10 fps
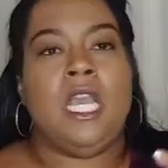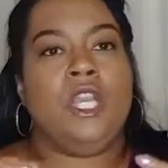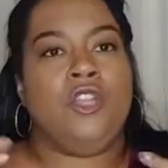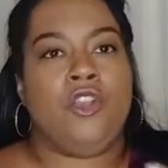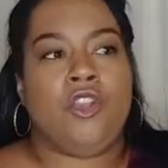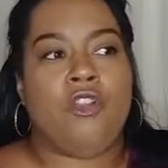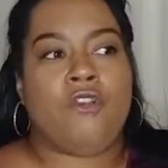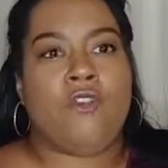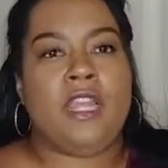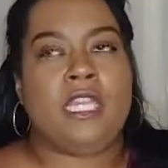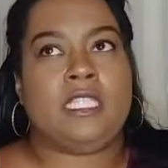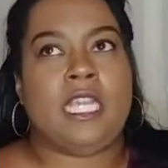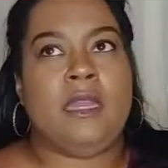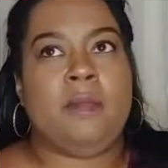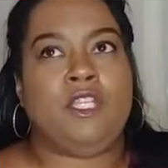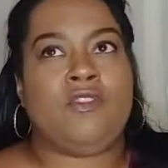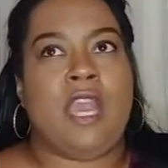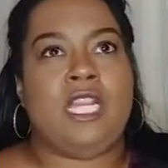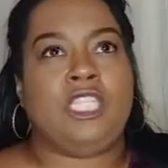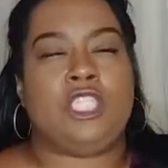your girlfriends can be
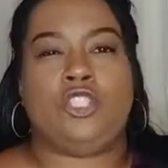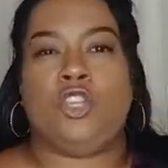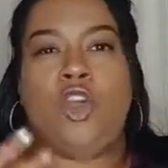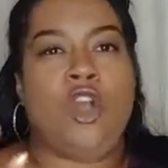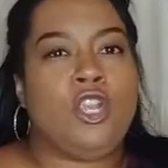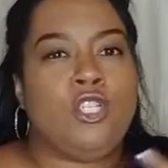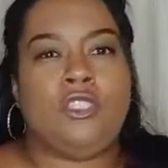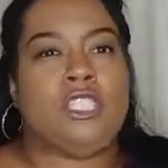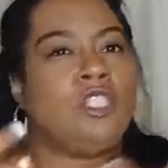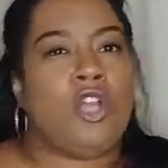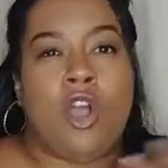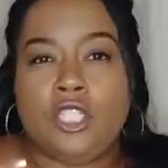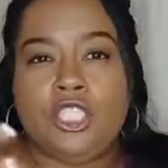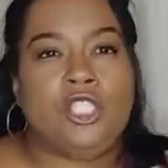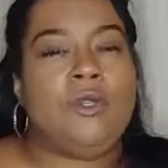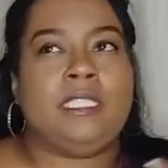trying to just talk to you,